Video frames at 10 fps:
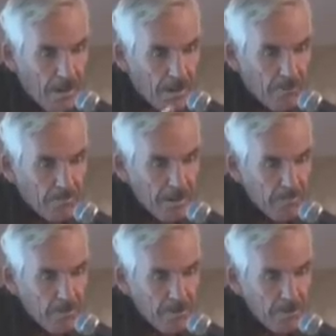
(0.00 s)
uh,
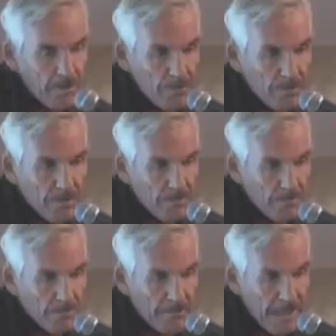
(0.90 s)
people that use
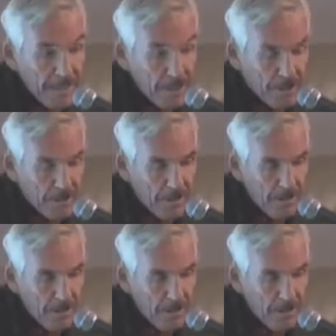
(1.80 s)
magic.